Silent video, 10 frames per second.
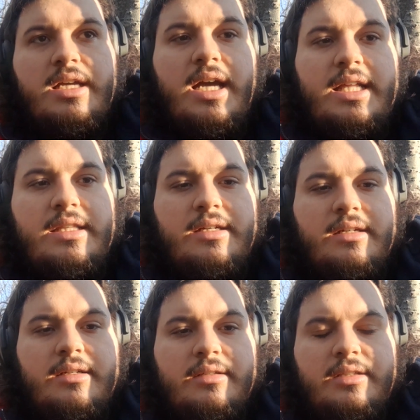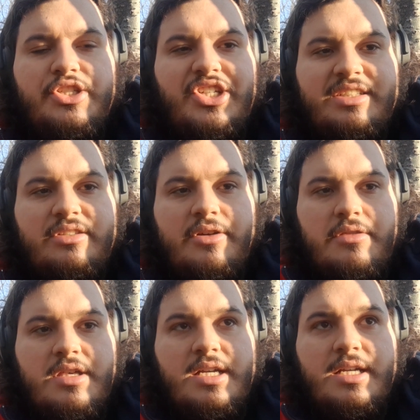And the jester
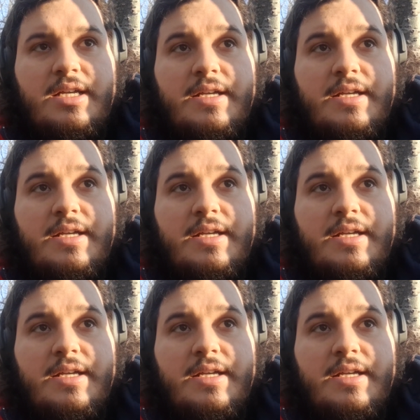thing,